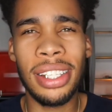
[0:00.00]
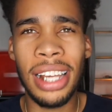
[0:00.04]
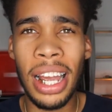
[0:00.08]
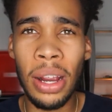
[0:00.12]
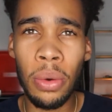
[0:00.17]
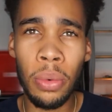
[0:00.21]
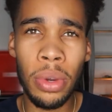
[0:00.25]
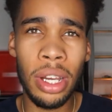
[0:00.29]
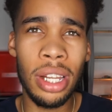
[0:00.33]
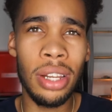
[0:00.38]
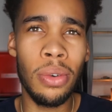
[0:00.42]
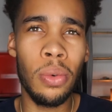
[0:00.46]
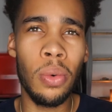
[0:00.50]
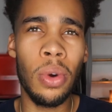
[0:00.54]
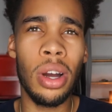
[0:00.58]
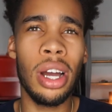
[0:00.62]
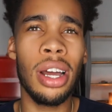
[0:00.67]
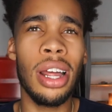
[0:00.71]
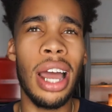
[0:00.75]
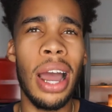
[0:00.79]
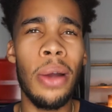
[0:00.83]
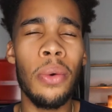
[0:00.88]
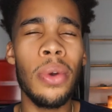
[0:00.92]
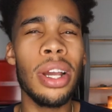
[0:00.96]
I ran
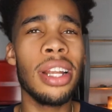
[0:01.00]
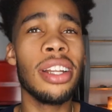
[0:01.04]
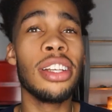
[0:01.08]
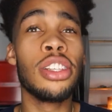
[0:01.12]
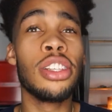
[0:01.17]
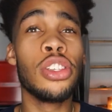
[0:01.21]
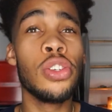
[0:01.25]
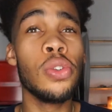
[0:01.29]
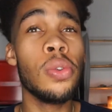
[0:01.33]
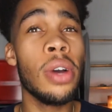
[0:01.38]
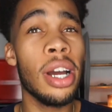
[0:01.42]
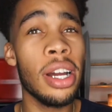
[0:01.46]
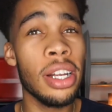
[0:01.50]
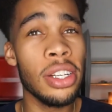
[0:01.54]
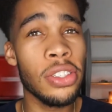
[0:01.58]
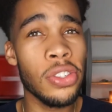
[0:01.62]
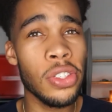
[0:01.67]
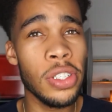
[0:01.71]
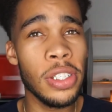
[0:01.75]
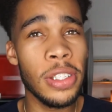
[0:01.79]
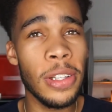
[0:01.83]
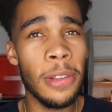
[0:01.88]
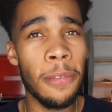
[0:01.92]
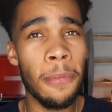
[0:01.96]
the
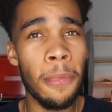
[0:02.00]
200,